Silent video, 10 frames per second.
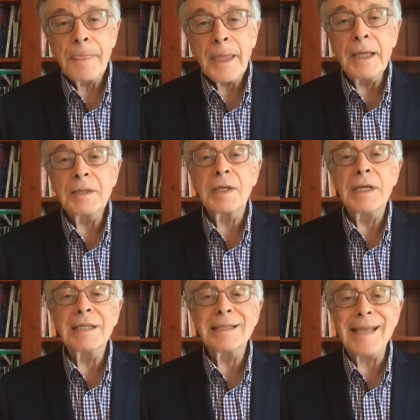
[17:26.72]
it's a
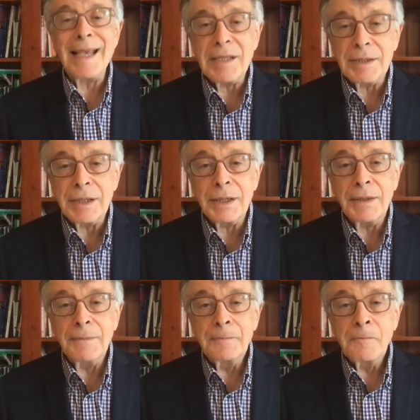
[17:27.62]
necessity.
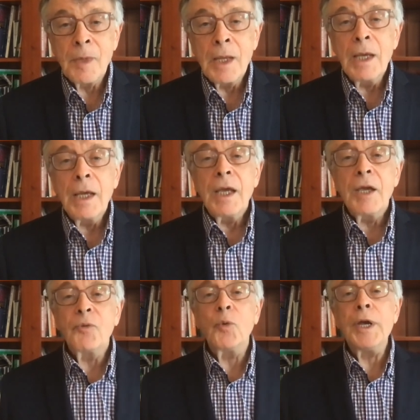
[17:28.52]

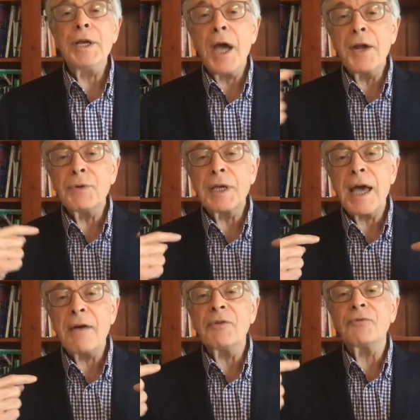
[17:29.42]
If we don't
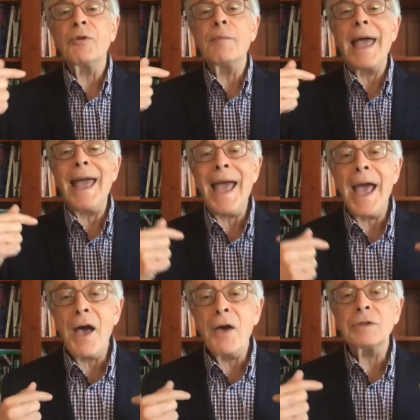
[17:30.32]
recover from
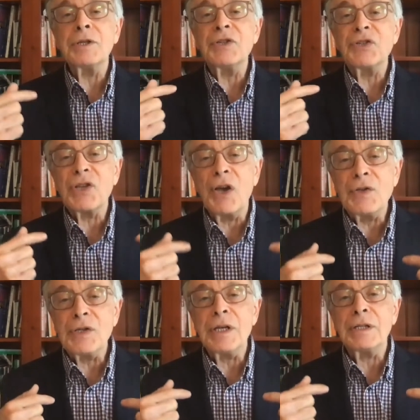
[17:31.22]
our
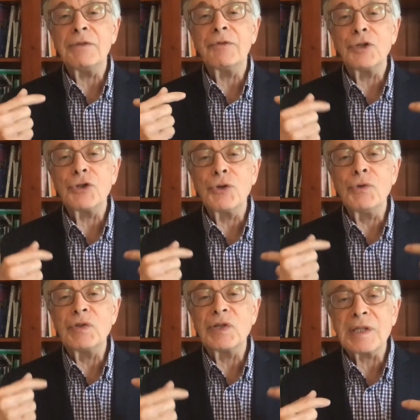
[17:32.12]
dissociative
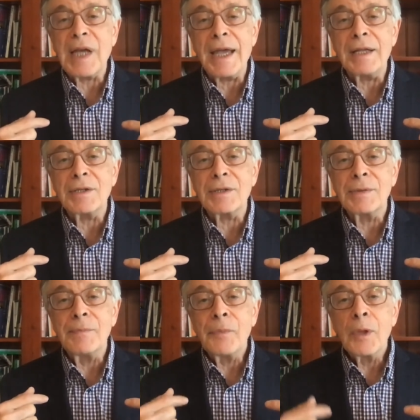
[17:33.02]
attuned states,
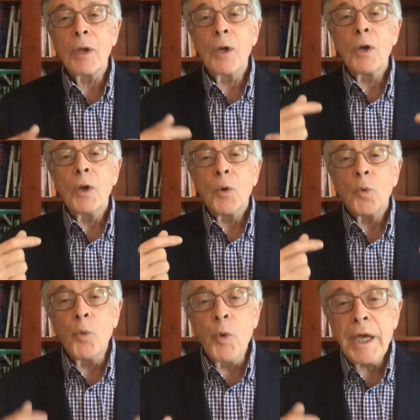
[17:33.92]

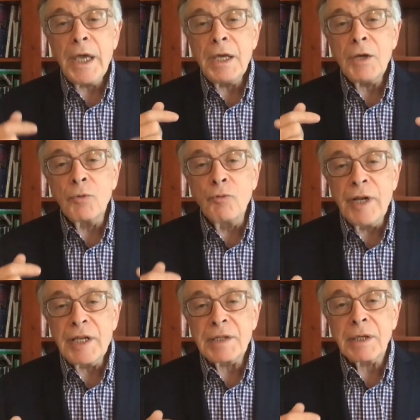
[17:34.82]
we
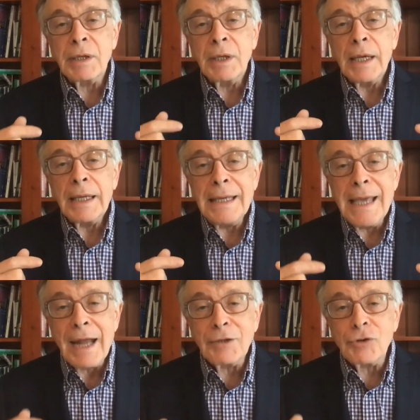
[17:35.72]
risk
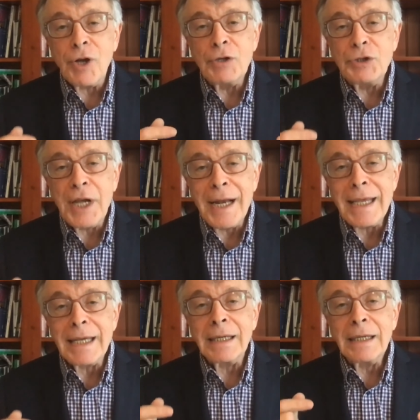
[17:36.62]

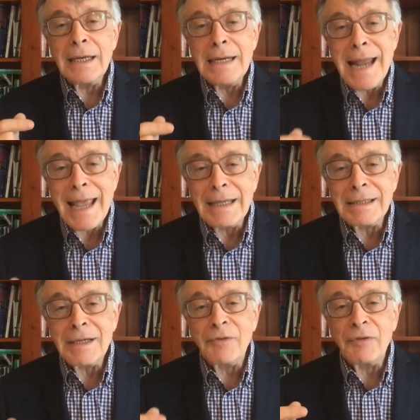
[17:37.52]
iatrogenic
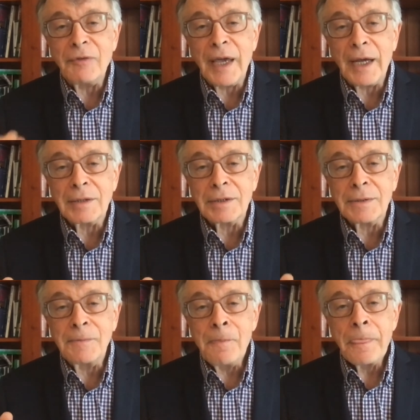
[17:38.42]
negative
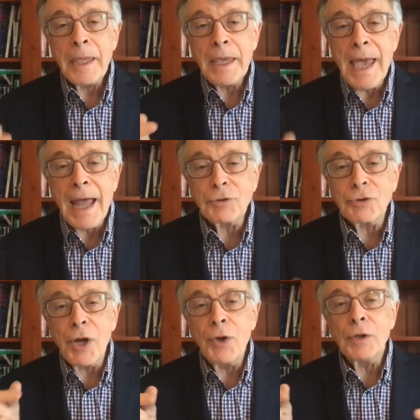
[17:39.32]
effects.
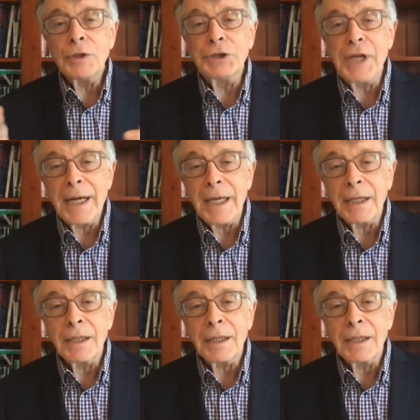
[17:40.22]
Iatrogenic,